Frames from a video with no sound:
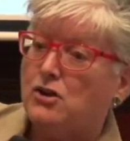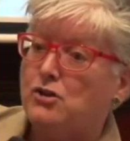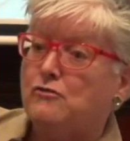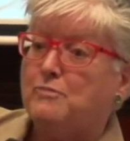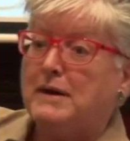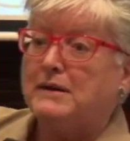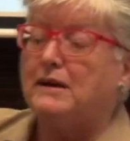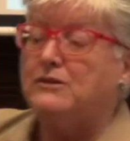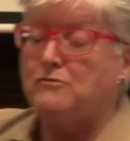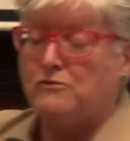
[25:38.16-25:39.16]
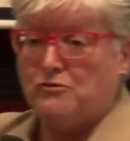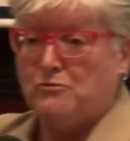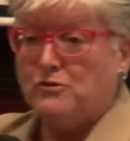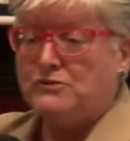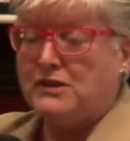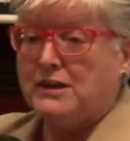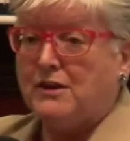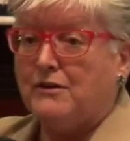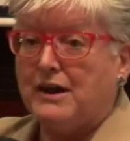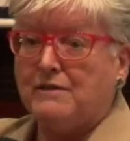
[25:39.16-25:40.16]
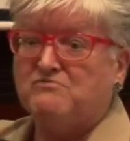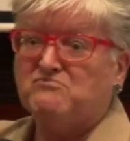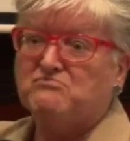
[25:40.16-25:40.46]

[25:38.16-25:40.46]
you've moved to the area